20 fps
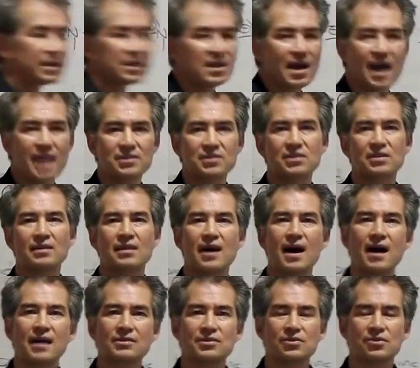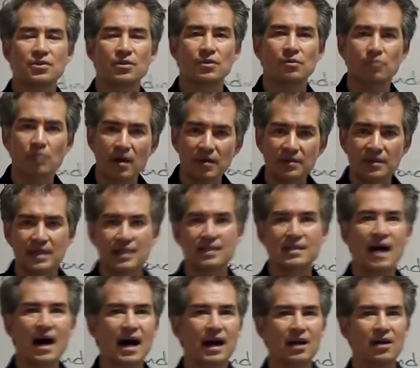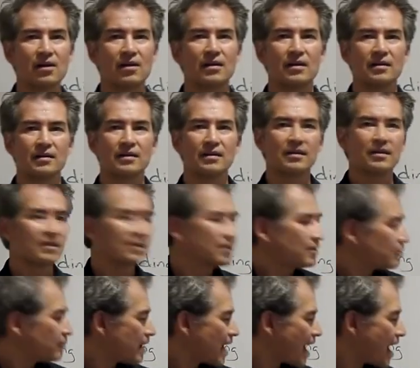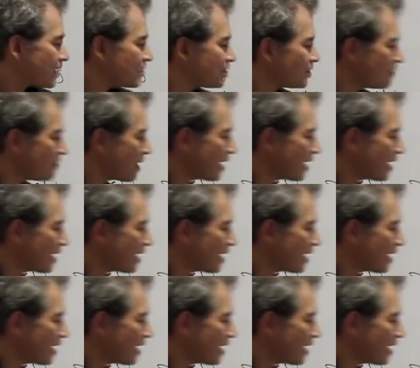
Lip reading: attached to the oxygen throughout the entire reaction